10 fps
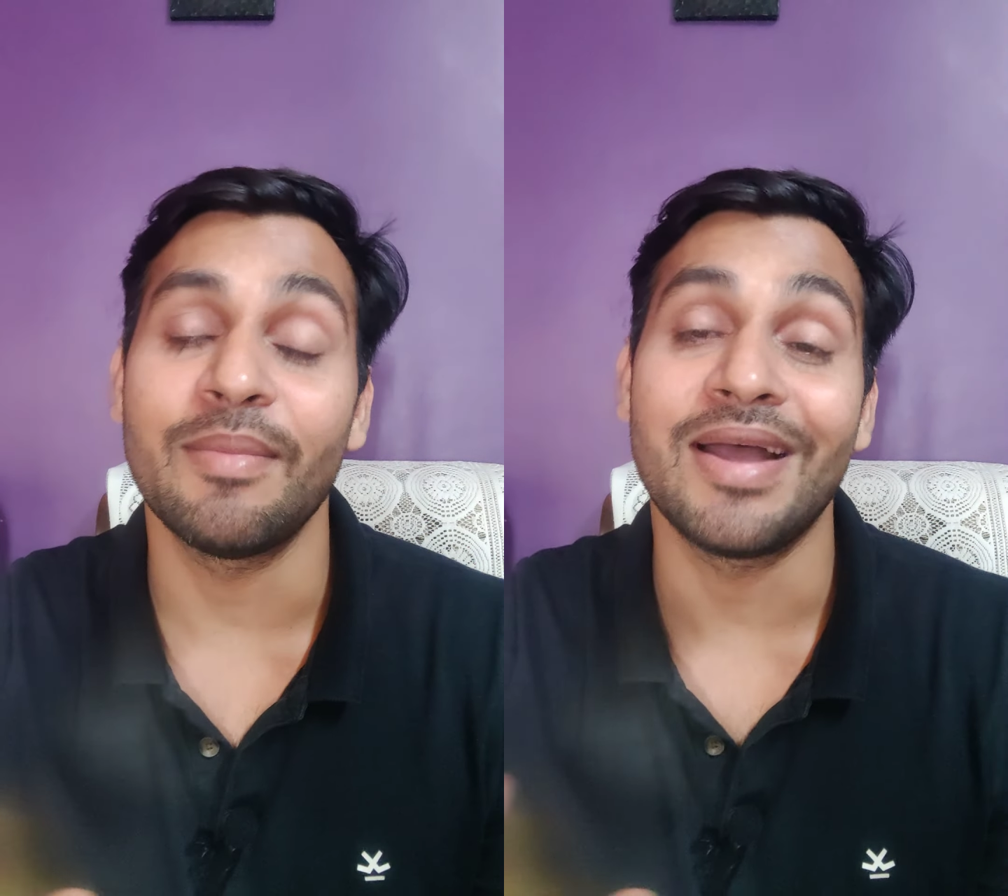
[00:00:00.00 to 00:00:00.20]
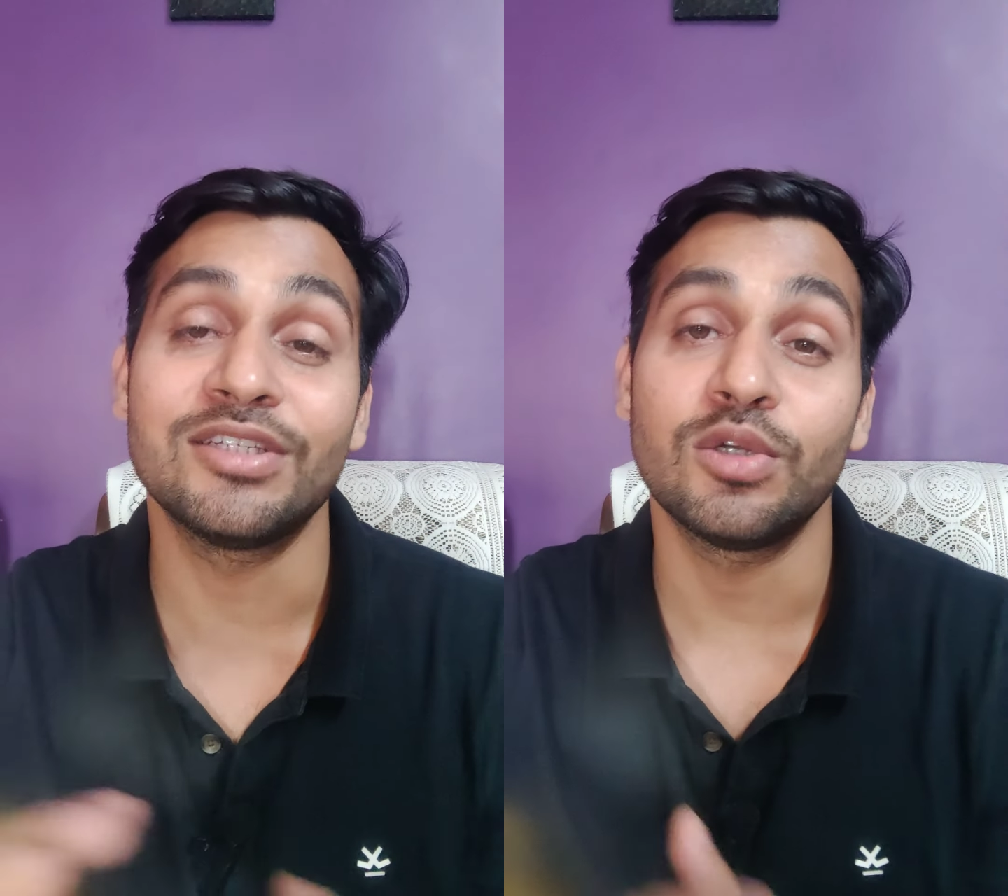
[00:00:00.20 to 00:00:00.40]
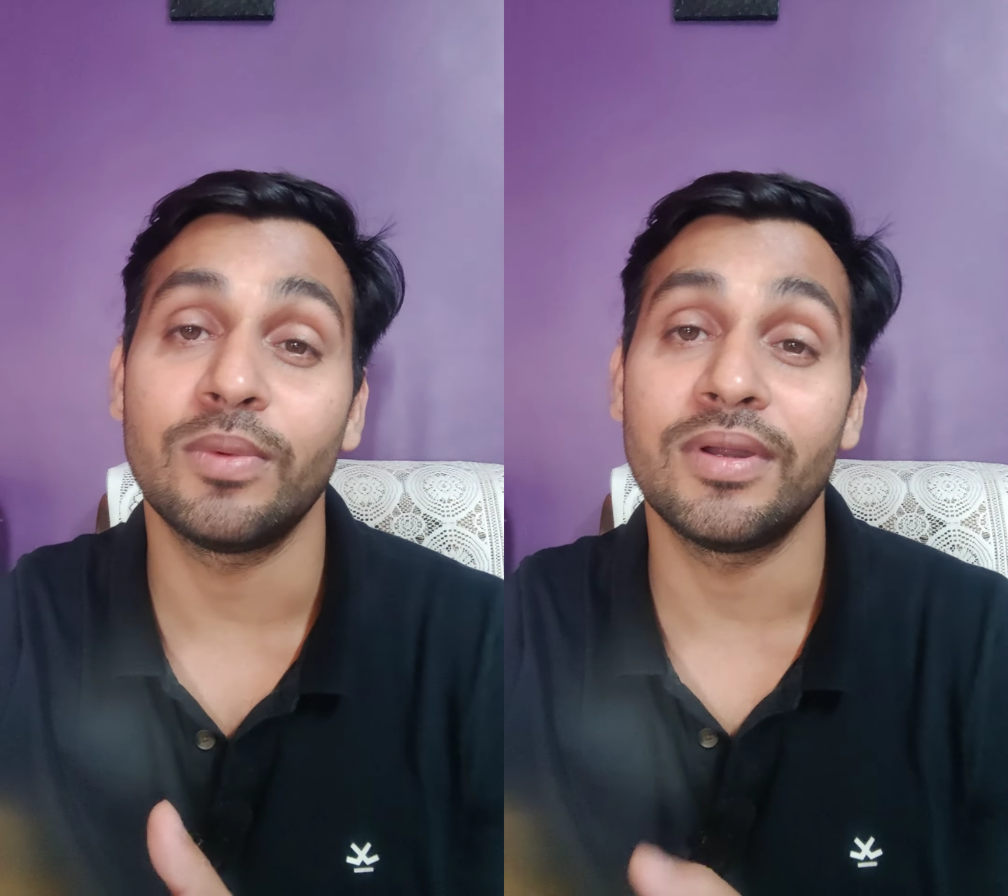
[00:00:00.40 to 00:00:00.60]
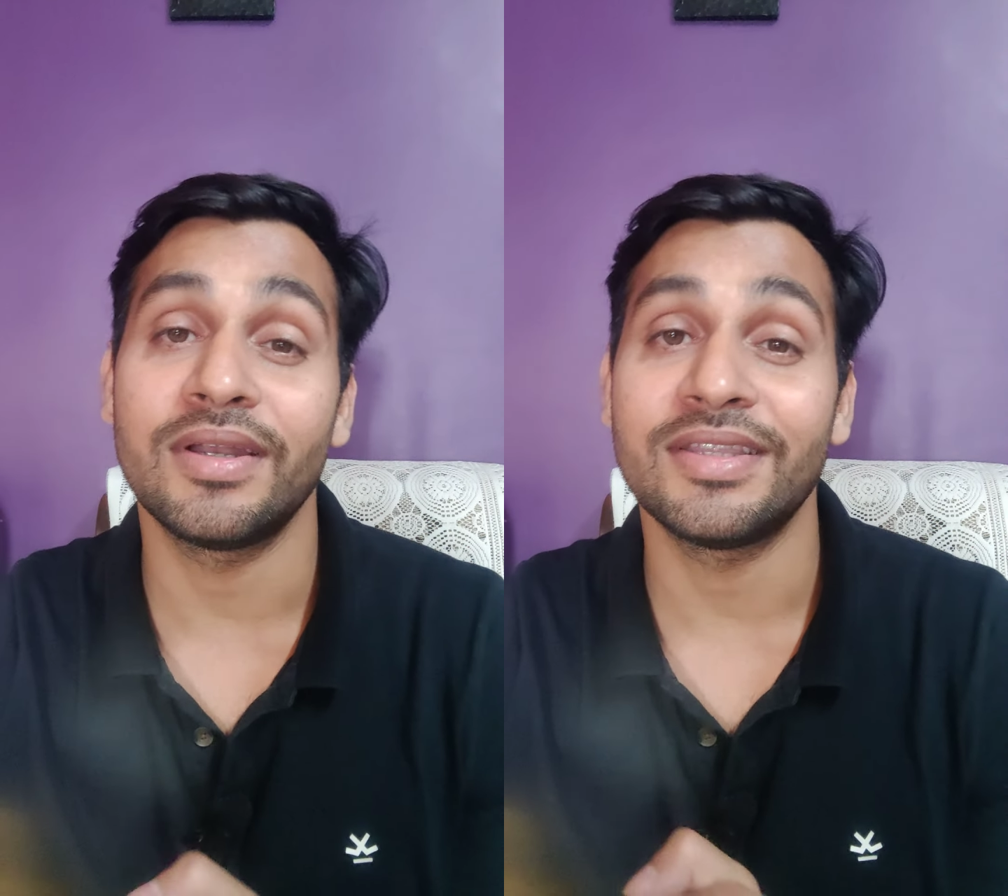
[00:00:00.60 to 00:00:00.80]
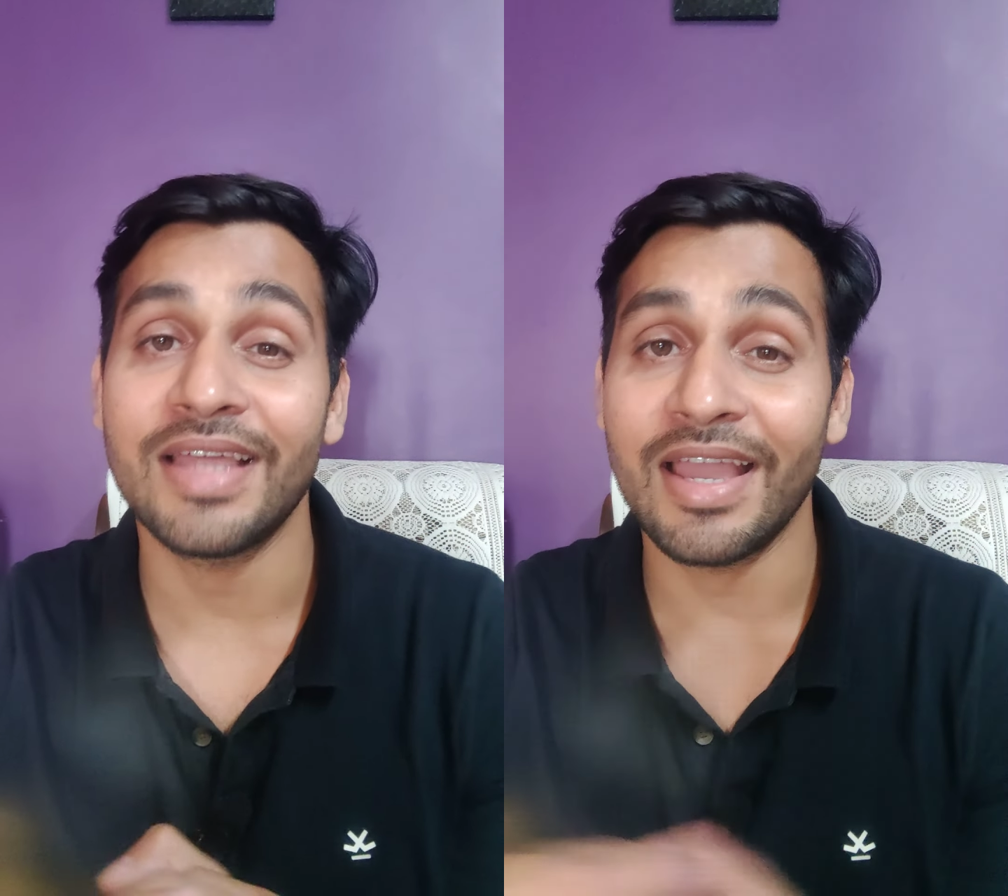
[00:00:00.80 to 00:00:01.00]
magic
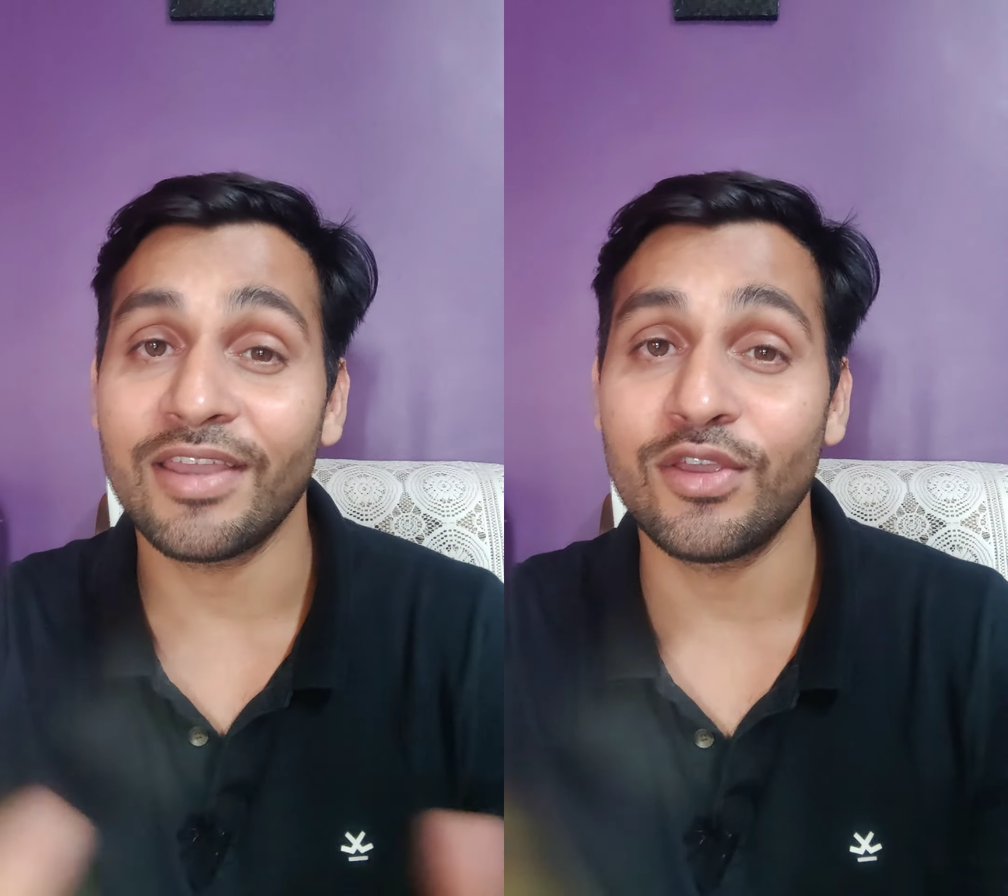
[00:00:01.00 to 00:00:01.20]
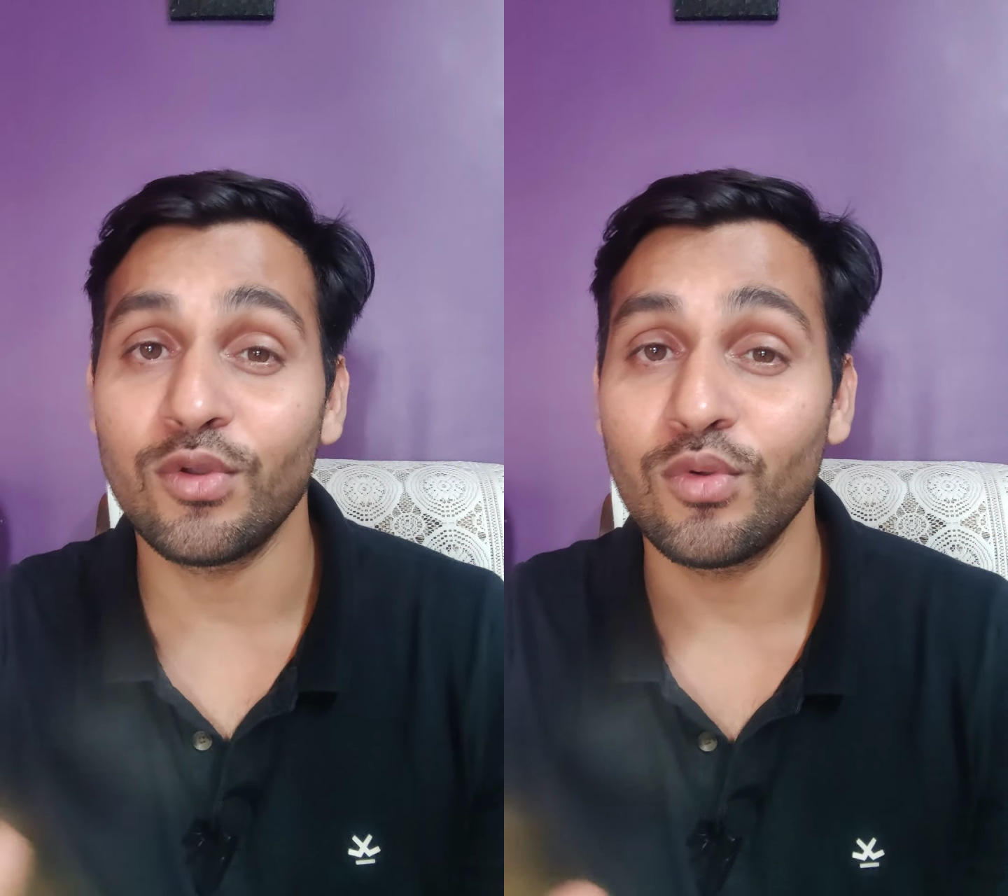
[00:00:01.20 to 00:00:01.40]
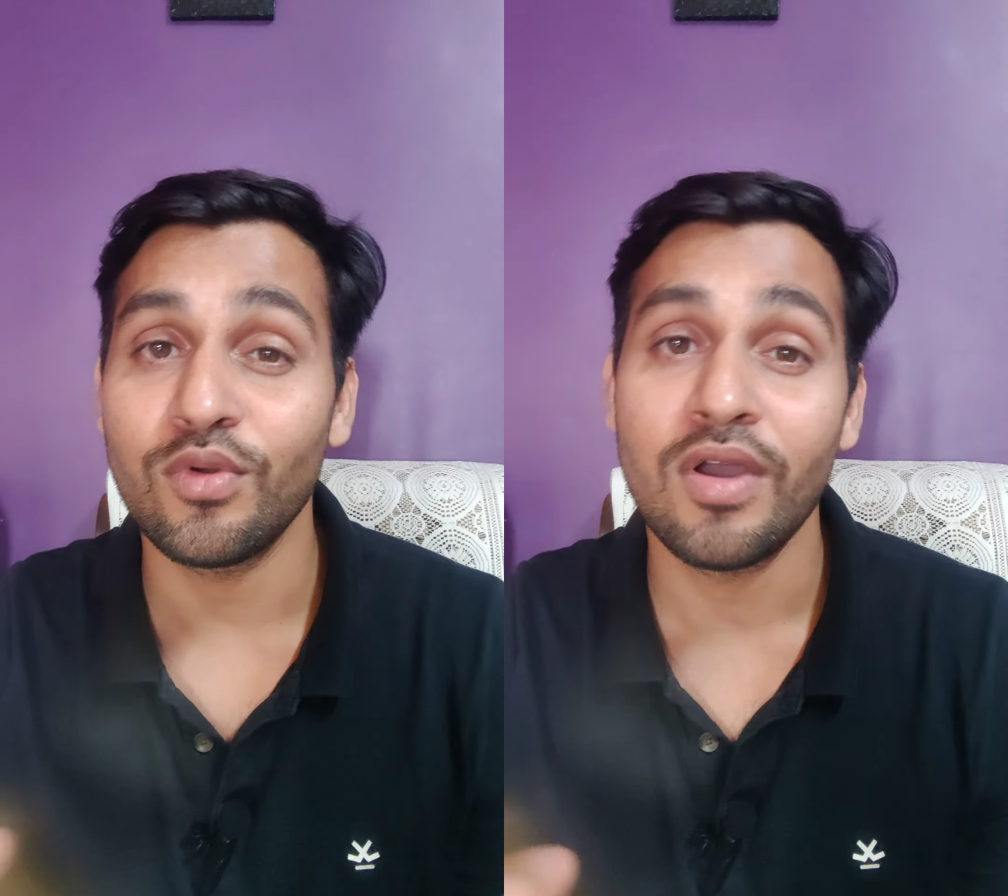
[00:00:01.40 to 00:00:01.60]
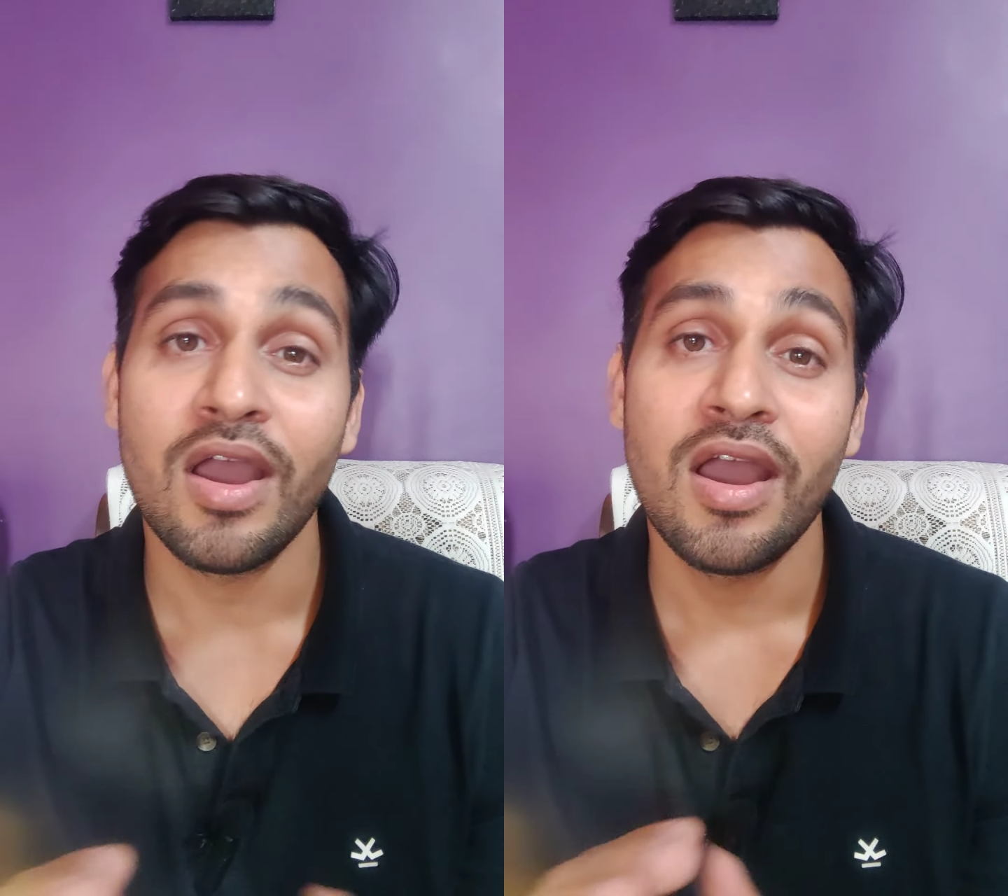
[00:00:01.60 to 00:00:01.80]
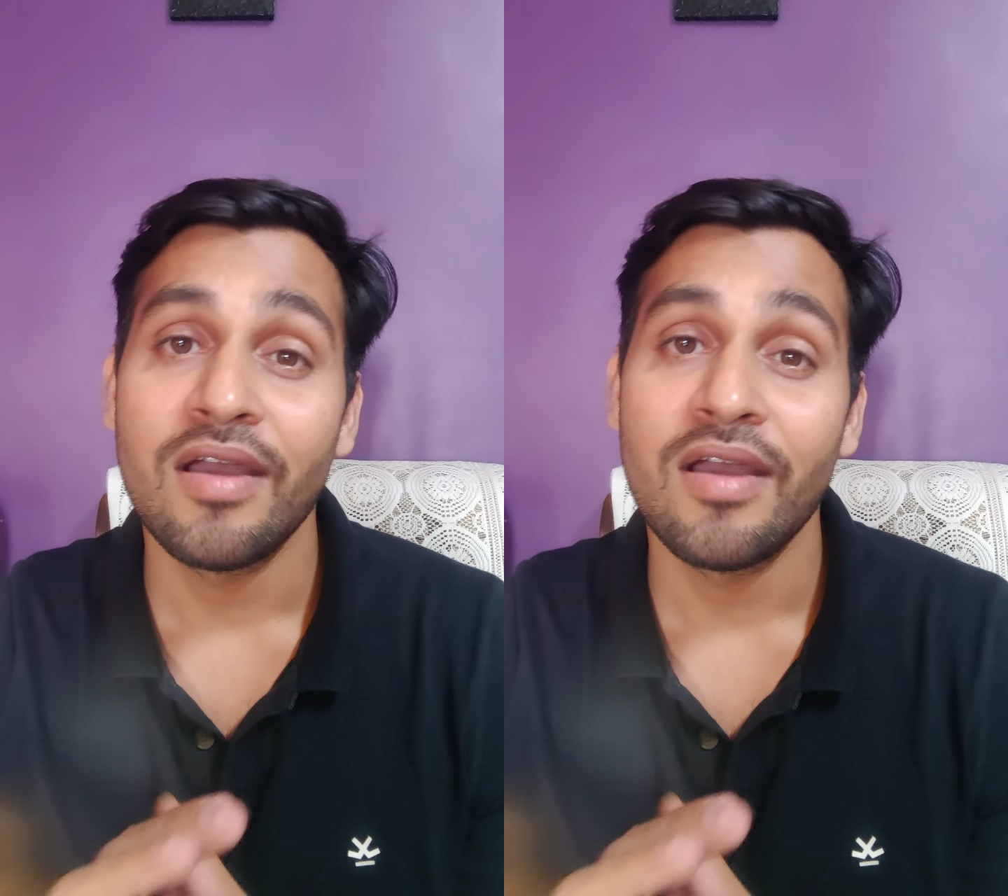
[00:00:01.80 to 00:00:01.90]
word thank you